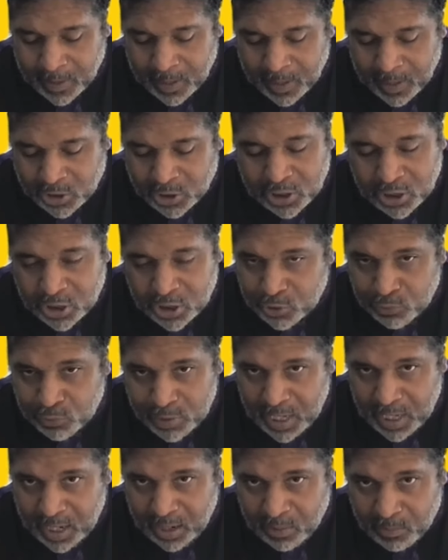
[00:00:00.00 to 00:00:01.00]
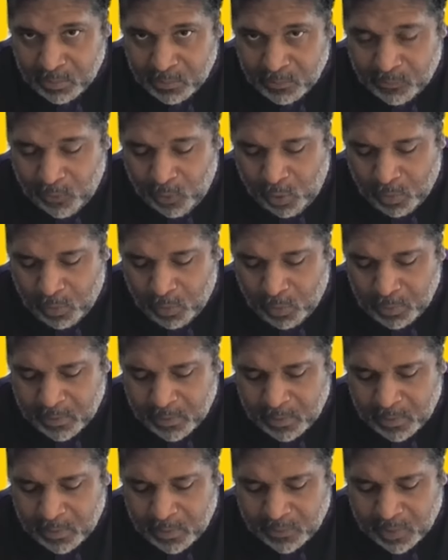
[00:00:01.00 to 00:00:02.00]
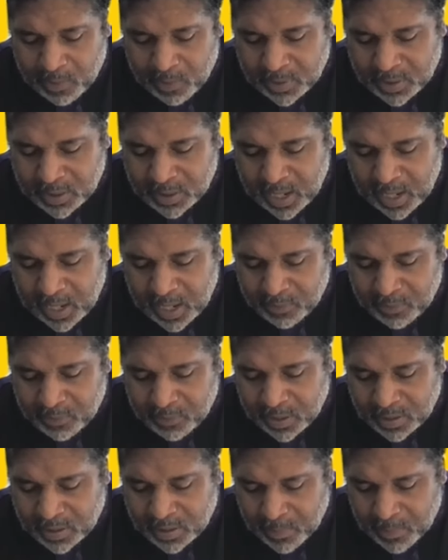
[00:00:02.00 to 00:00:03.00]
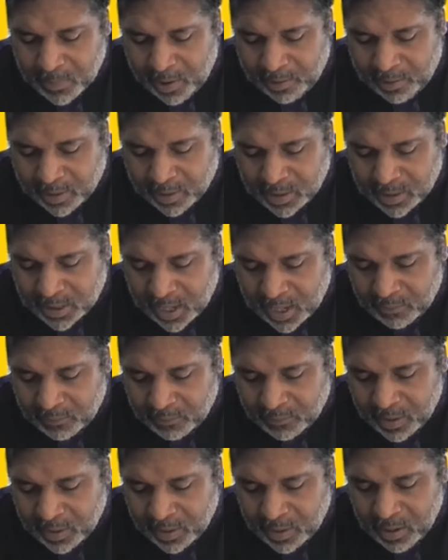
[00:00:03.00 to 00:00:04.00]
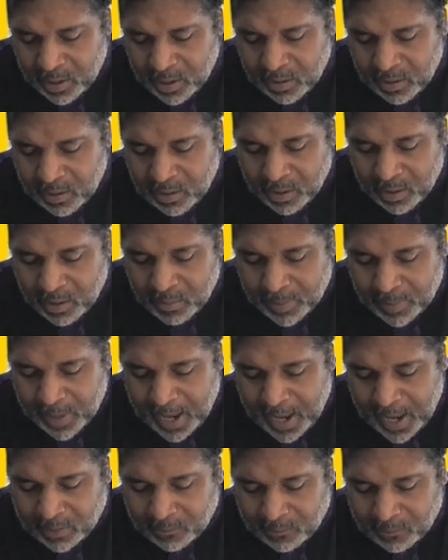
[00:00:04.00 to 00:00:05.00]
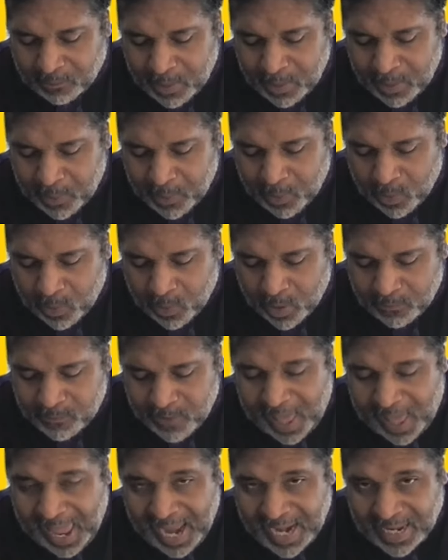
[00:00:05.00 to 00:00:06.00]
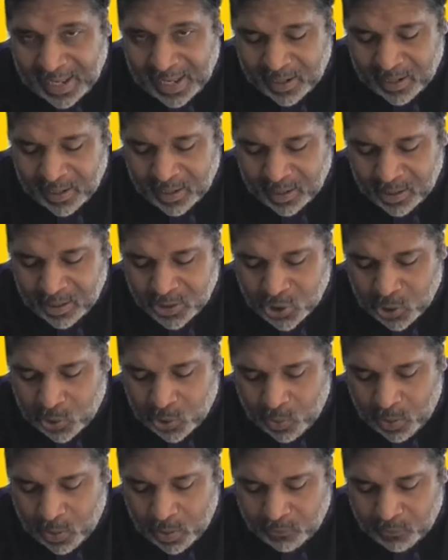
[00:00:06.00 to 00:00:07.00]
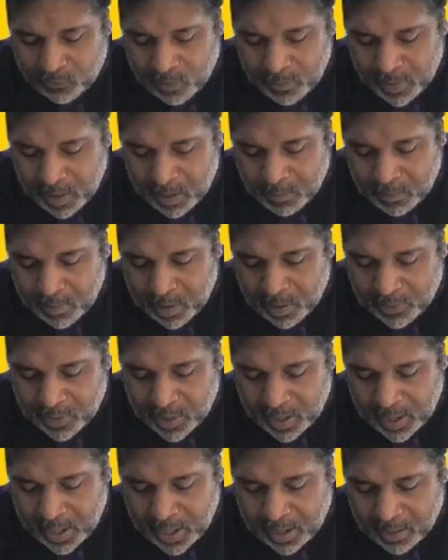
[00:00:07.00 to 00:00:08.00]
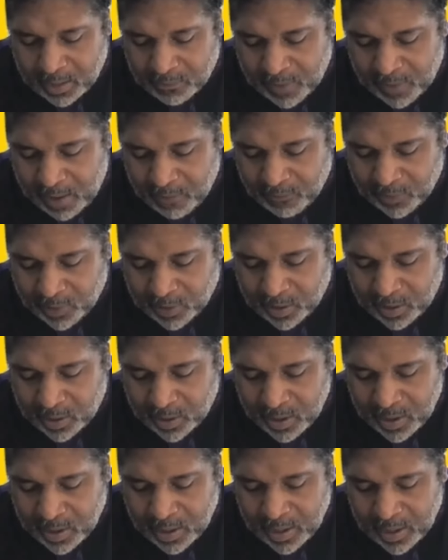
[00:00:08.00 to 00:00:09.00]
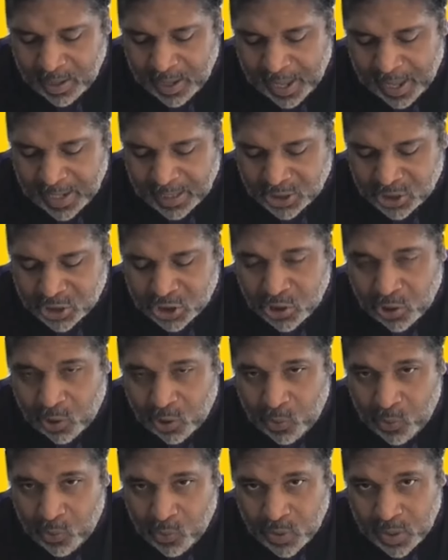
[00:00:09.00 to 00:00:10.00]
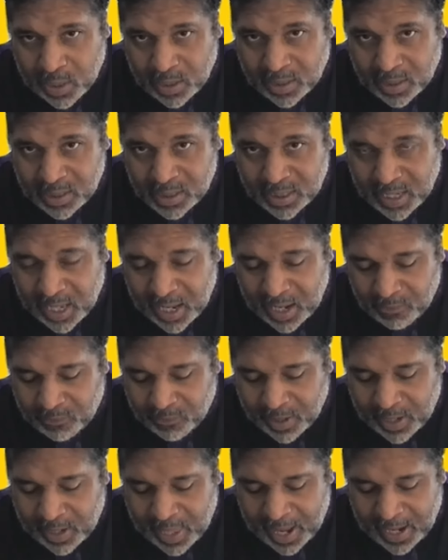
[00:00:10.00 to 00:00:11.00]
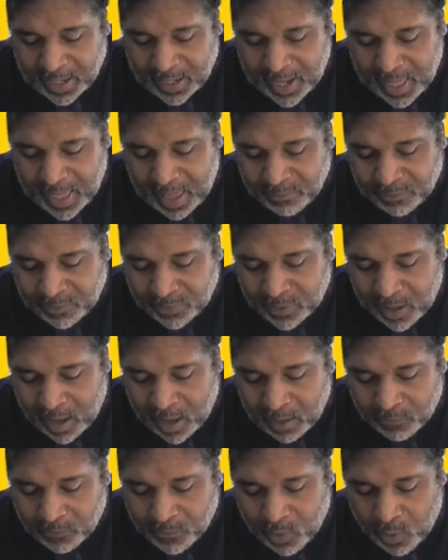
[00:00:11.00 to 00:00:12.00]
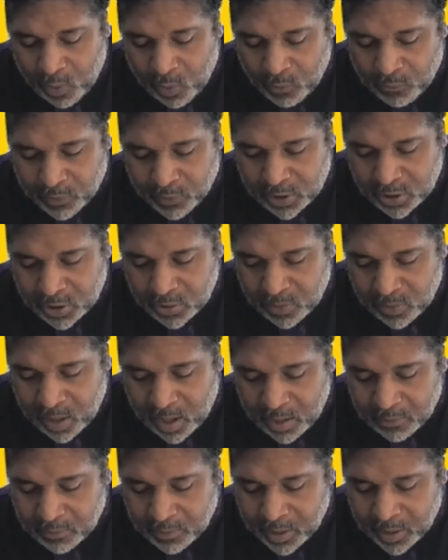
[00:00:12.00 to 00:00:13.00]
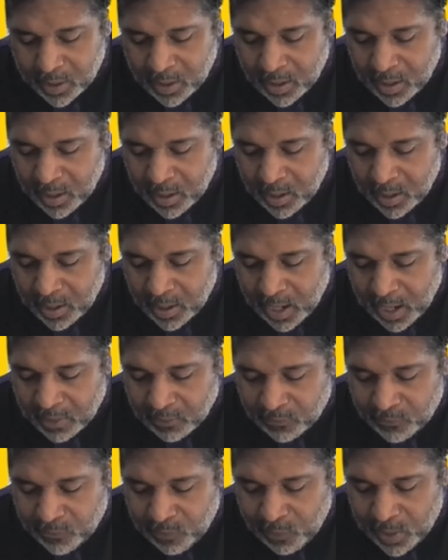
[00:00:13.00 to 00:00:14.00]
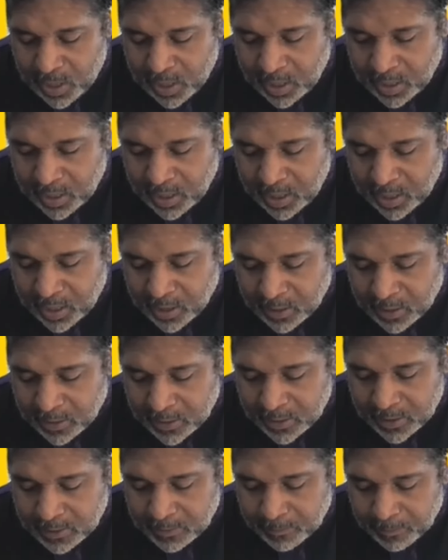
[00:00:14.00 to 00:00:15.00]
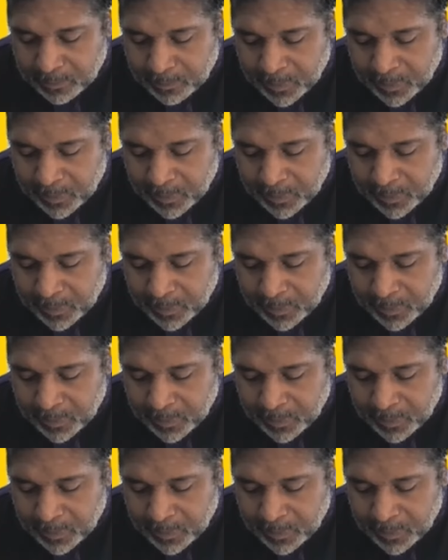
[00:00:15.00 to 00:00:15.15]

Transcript: Which is a unique form of slavery, this American slavery. Black people were violently torn from their motherland of Africa and sold into slavery like livestock for over 240 years.